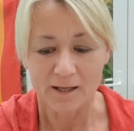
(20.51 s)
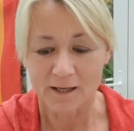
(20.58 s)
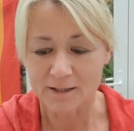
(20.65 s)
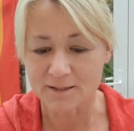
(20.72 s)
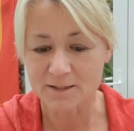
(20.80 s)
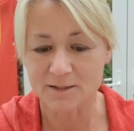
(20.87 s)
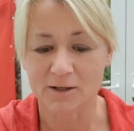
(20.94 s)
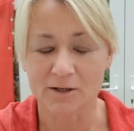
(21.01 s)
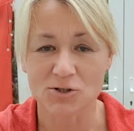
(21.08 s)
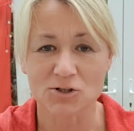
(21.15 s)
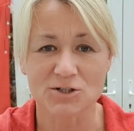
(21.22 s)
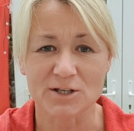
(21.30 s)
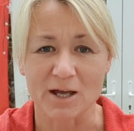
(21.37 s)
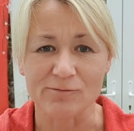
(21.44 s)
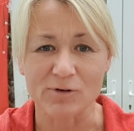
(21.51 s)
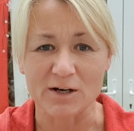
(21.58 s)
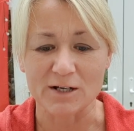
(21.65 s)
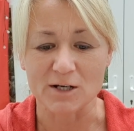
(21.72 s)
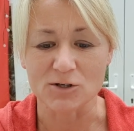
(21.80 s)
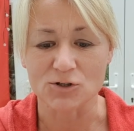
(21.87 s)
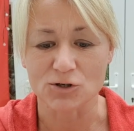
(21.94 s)
Kenzie and I are just getting
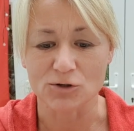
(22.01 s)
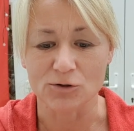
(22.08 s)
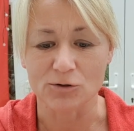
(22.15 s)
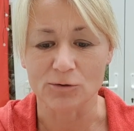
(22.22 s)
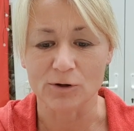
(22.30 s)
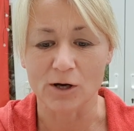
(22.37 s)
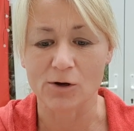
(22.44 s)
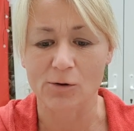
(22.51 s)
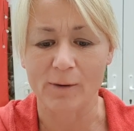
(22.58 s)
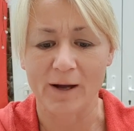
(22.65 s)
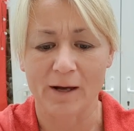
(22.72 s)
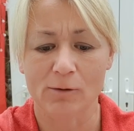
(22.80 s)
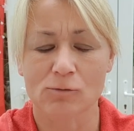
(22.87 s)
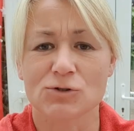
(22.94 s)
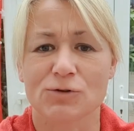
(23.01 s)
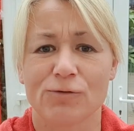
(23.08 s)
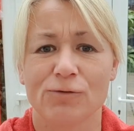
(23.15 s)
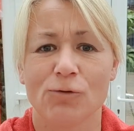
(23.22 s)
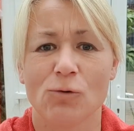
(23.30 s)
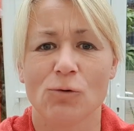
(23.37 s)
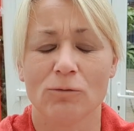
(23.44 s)
ready to go out
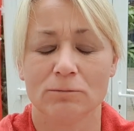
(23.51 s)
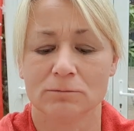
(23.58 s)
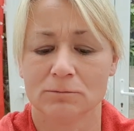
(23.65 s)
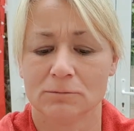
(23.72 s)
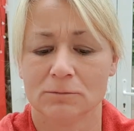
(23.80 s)
for...